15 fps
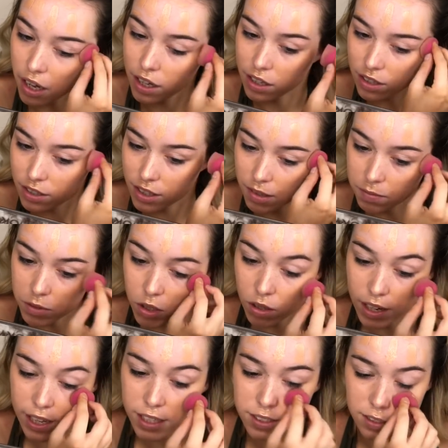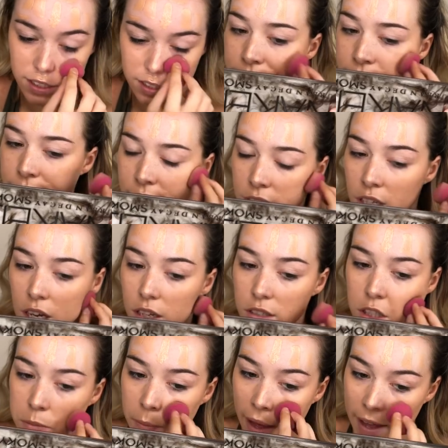I just am too lazy. So
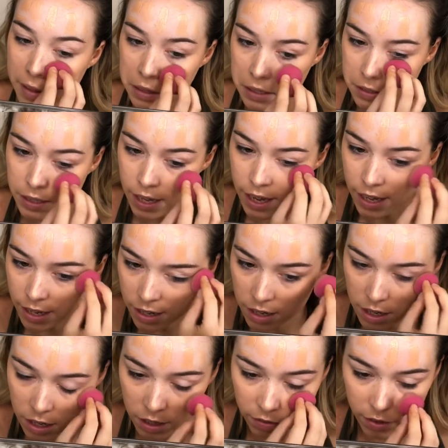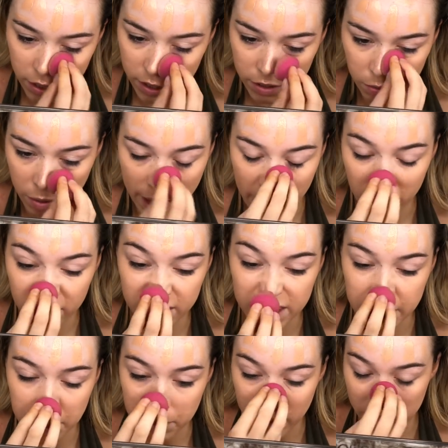I'm just patting this in. If it is wet,
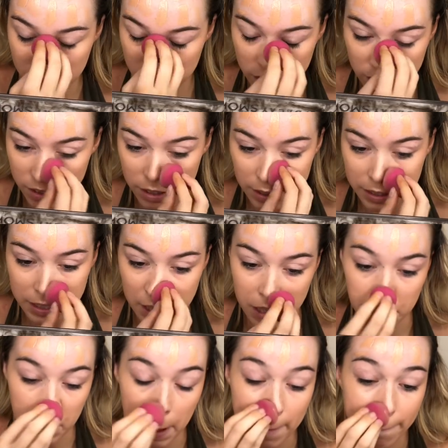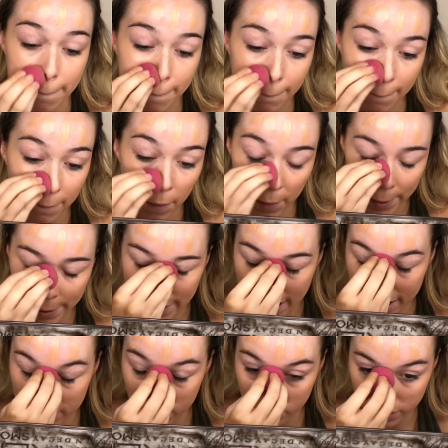obviously it meshes into the skin a bit more
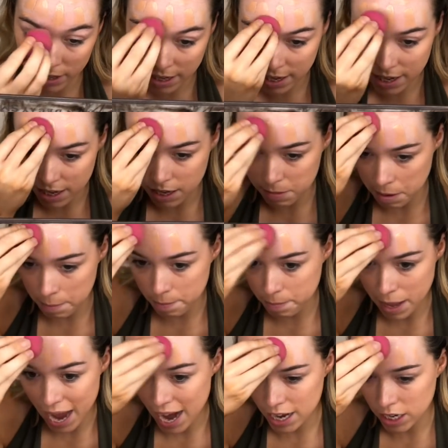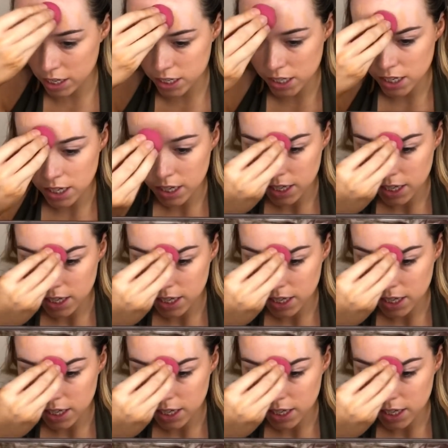naturally and a bit better.